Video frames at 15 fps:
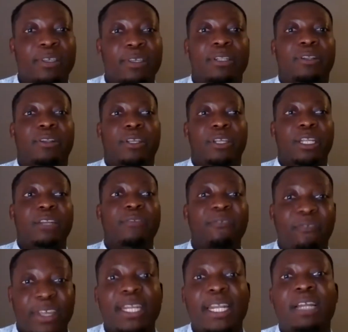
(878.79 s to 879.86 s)
in
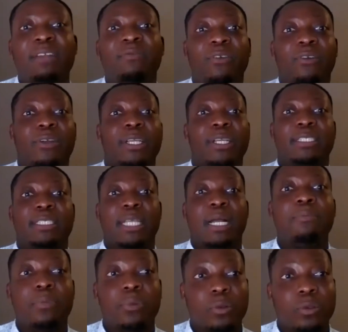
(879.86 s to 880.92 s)
Finland, for
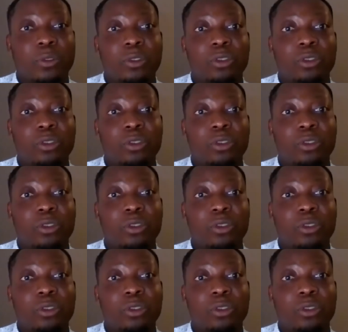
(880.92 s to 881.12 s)
example,